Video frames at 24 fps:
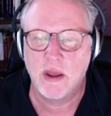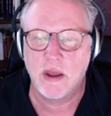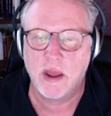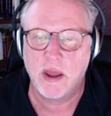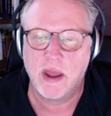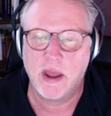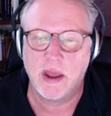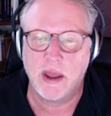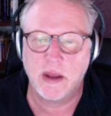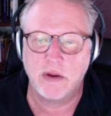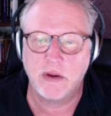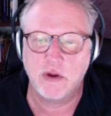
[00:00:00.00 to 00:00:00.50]

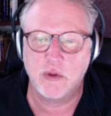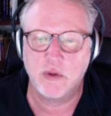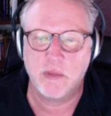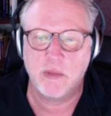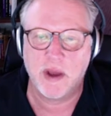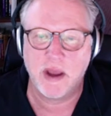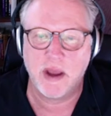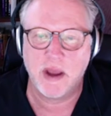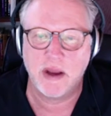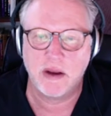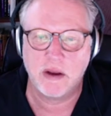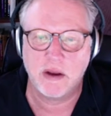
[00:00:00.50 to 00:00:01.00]
And you
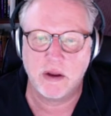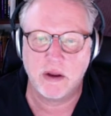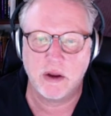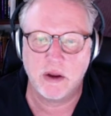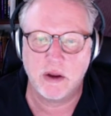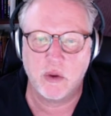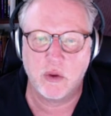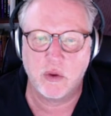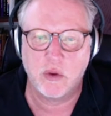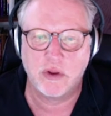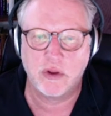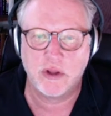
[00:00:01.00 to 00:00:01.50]
might,
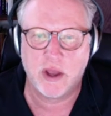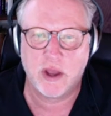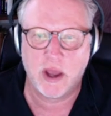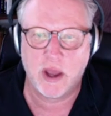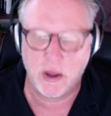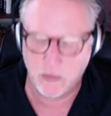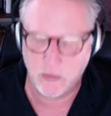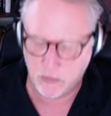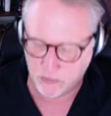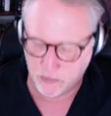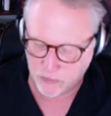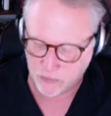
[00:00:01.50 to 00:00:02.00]
with
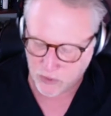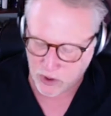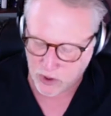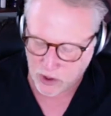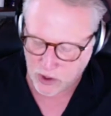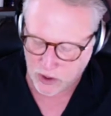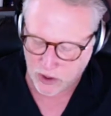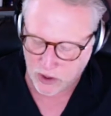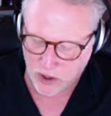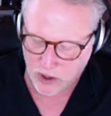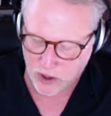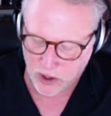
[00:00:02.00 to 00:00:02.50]
time,
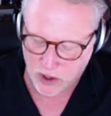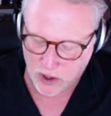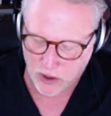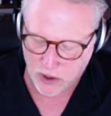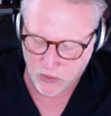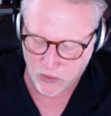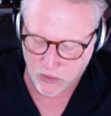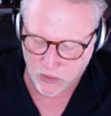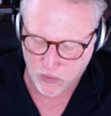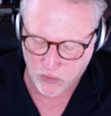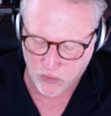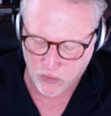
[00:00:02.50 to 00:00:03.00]

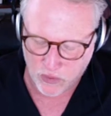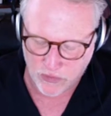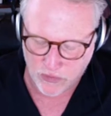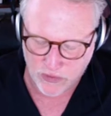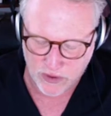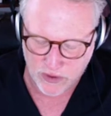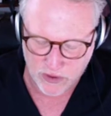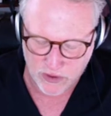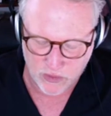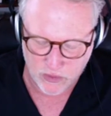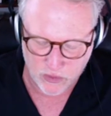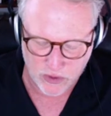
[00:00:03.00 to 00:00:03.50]
when
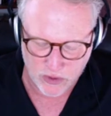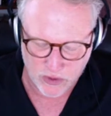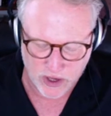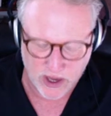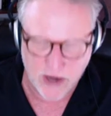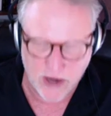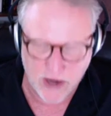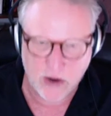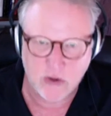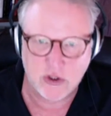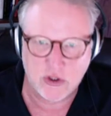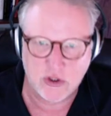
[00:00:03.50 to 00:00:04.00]
the
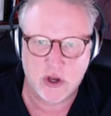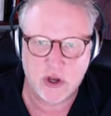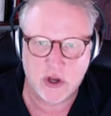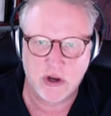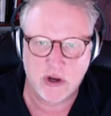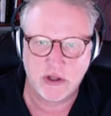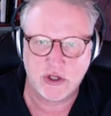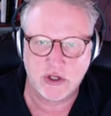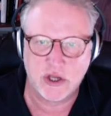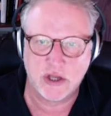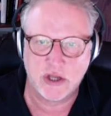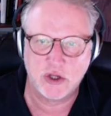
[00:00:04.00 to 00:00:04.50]
light goes on
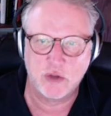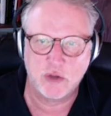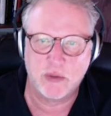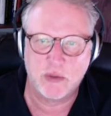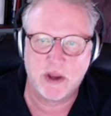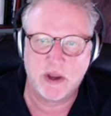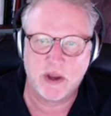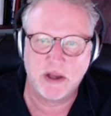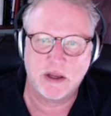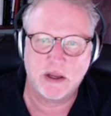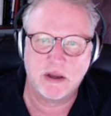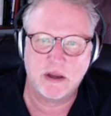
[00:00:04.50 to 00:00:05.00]
inside, you
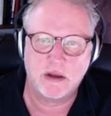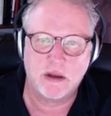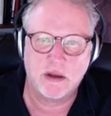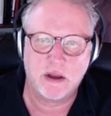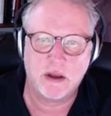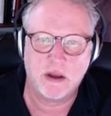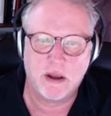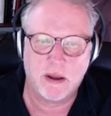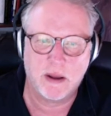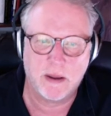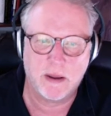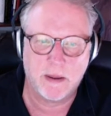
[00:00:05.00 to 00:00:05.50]
might get
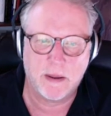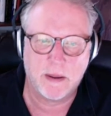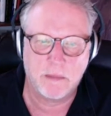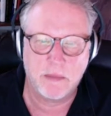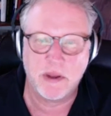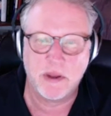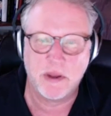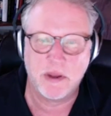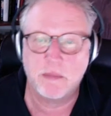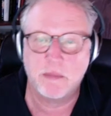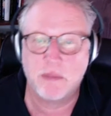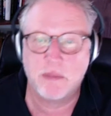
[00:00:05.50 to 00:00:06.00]

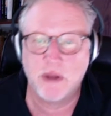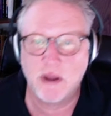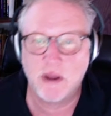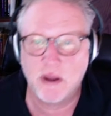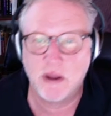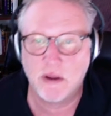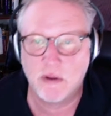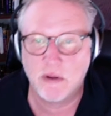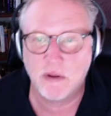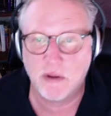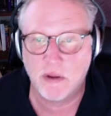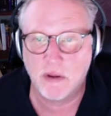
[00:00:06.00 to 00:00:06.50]

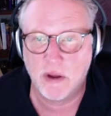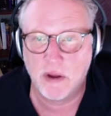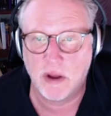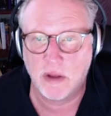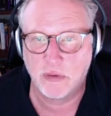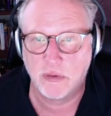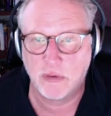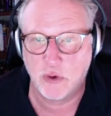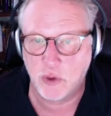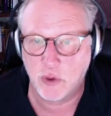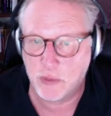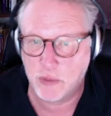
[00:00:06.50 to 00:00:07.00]
PMP
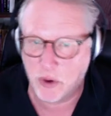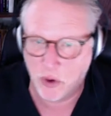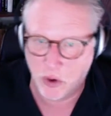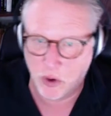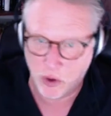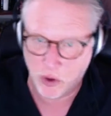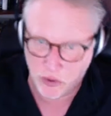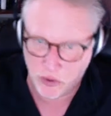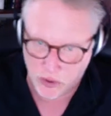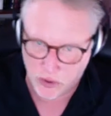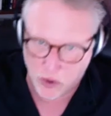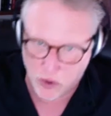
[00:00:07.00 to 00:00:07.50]

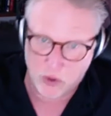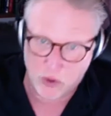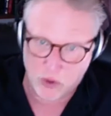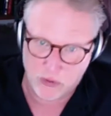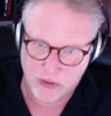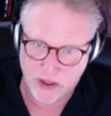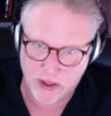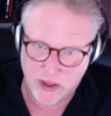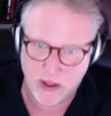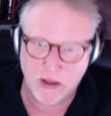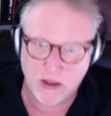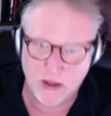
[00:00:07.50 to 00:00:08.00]
3.0, the whole
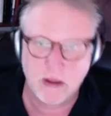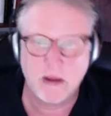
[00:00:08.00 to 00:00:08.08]
thing.